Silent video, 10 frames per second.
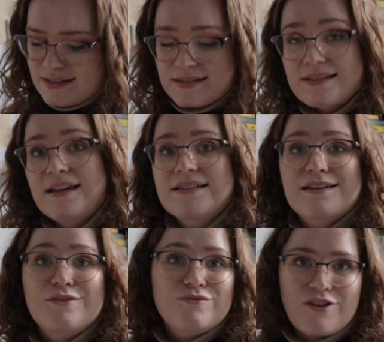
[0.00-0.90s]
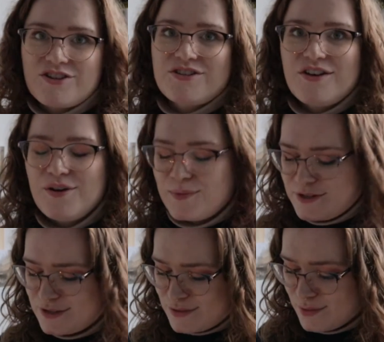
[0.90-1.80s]
is set in Russia,
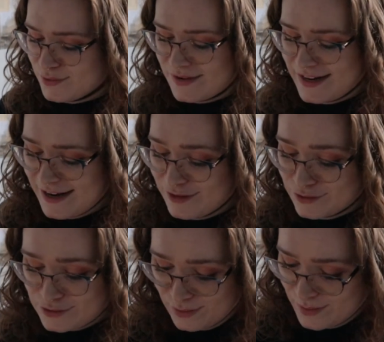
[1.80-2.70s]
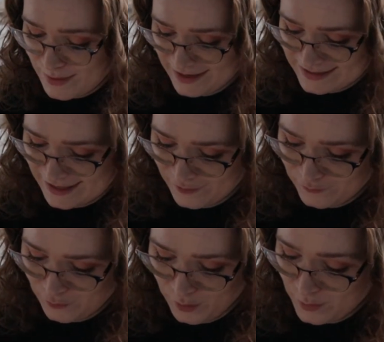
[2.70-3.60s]
which is already so amazing
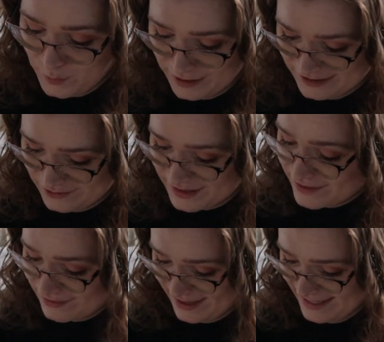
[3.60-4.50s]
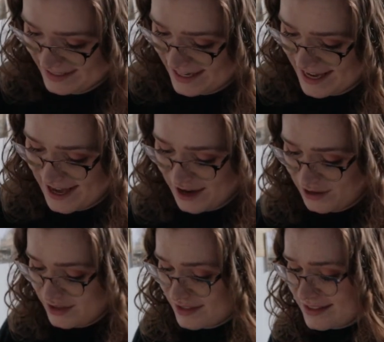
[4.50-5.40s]
for a wintry read. I
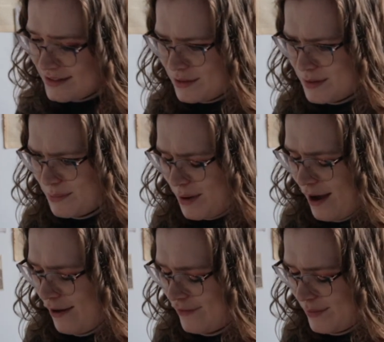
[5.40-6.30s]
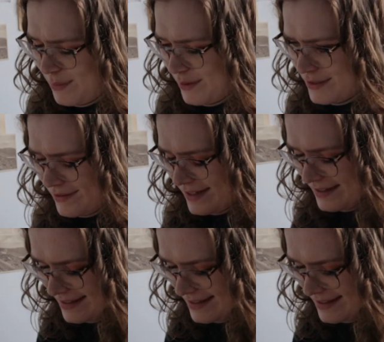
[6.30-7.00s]
think this is going to be the perfect book to read in